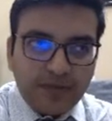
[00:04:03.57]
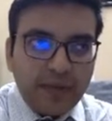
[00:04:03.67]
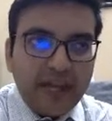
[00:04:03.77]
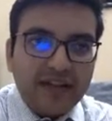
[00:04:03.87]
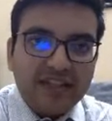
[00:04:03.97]

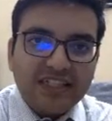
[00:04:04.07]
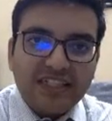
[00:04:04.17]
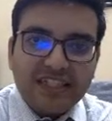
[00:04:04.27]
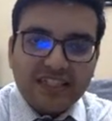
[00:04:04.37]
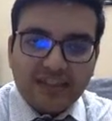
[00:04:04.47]
pay
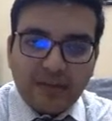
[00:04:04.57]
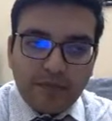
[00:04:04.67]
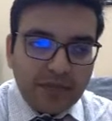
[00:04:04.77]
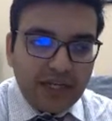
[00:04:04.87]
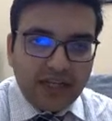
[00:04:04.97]
this
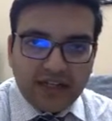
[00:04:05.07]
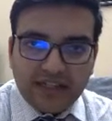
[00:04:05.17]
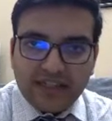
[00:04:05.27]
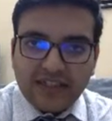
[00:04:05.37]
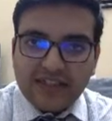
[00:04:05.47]
company
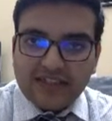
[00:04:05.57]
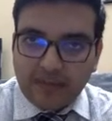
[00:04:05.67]
this